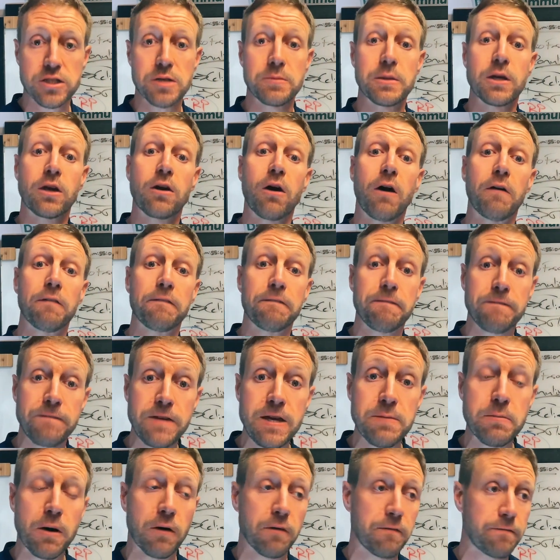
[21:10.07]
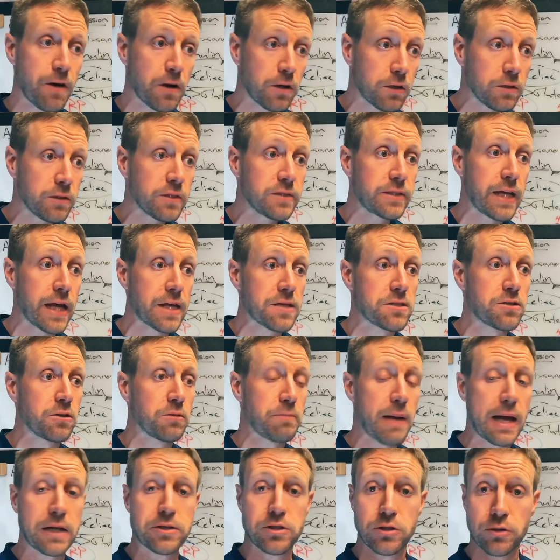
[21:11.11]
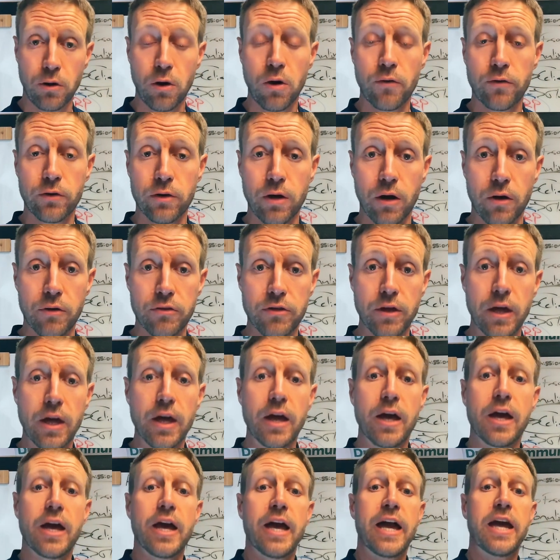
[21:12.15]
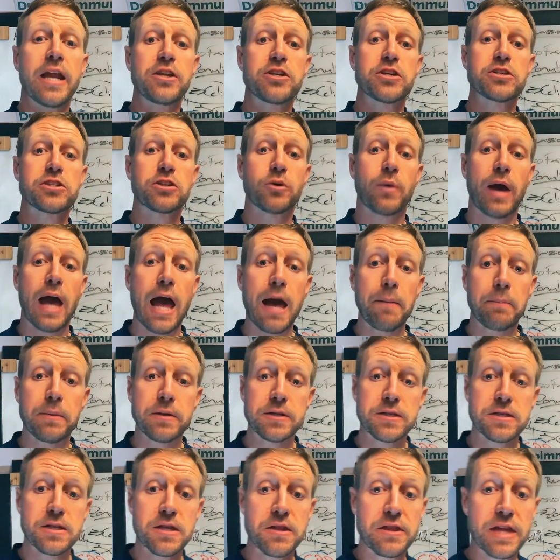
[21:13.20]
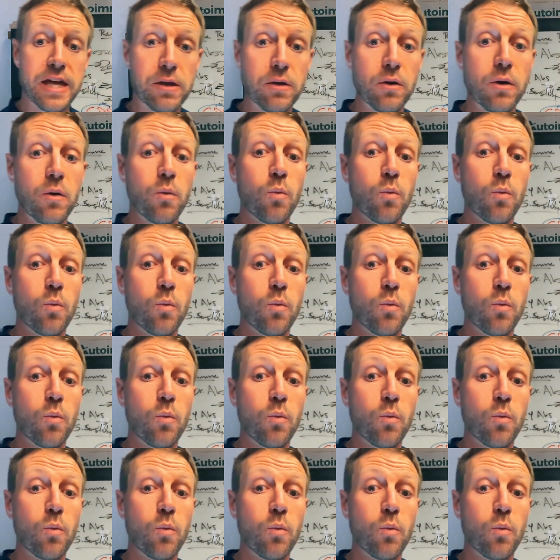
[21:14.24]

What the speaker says: something called FIBO, fungal intestinal bacterial overgrowth. And it just so happens that